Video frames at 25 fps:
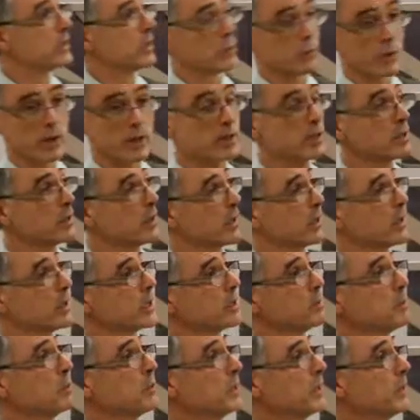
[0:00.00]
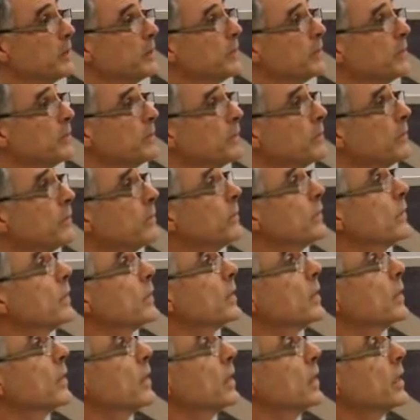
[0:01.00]
Right in the heart of the community.
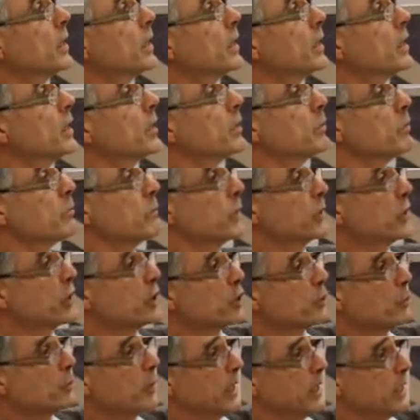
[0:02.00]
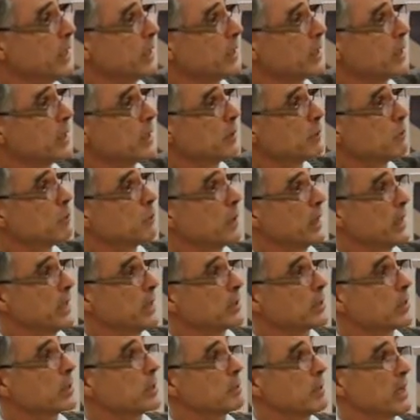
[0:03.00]
Mural
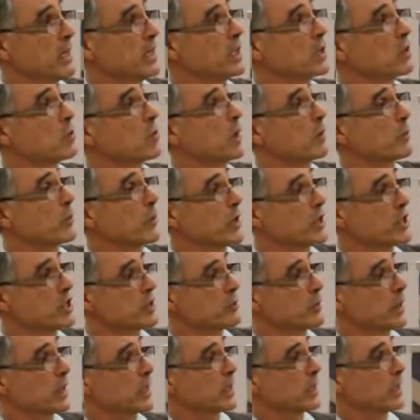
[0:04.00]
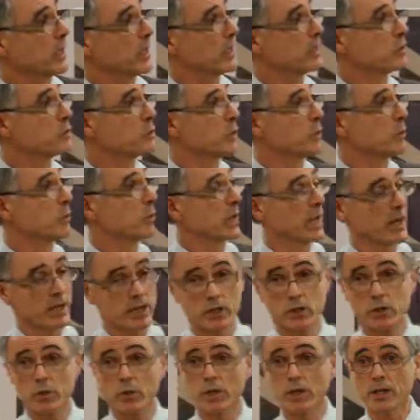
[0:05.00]
painting cooperation by kids. We
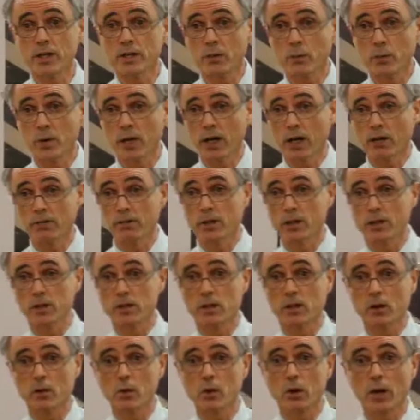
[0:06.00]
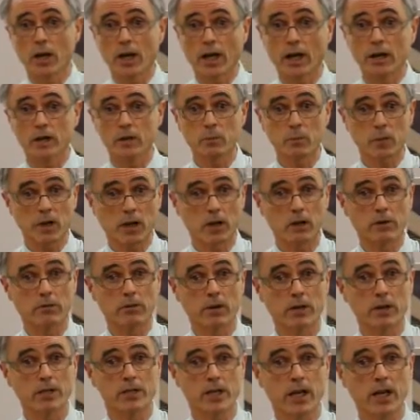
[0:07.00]
planted trees. We have this lowland part of
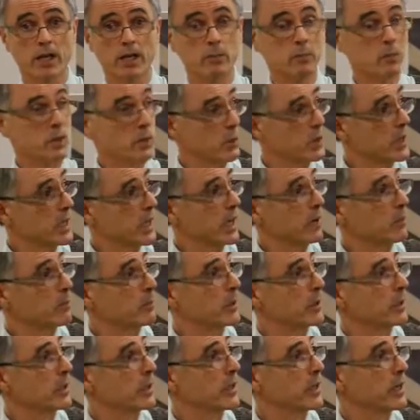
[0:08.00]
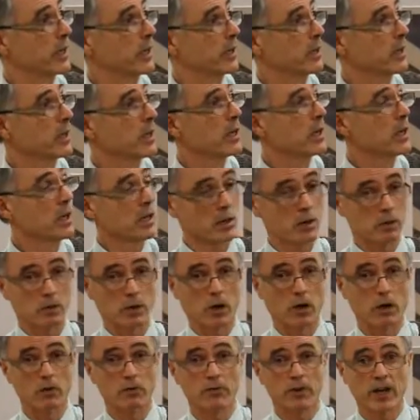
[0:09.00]
our site where we can't build there.
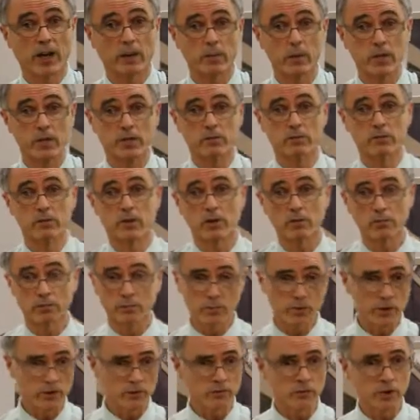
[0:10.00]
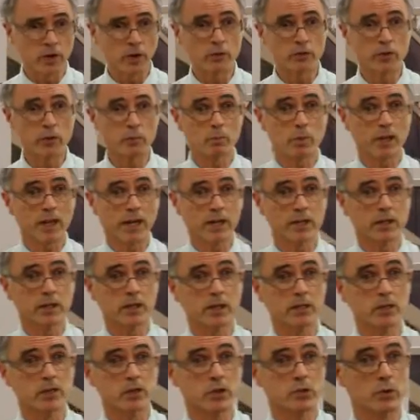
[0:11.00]
All families involved in
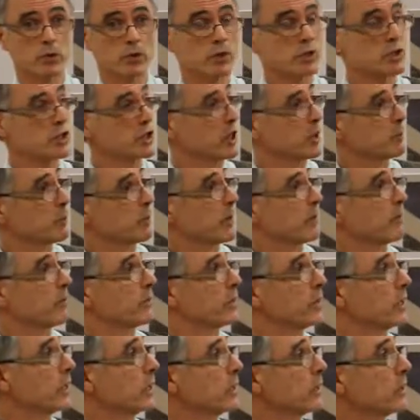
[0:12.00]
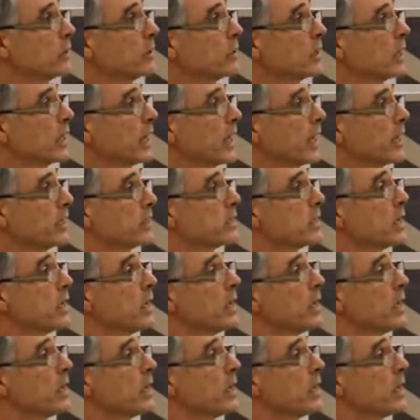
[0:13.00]
planting and stewardship of the lowlands.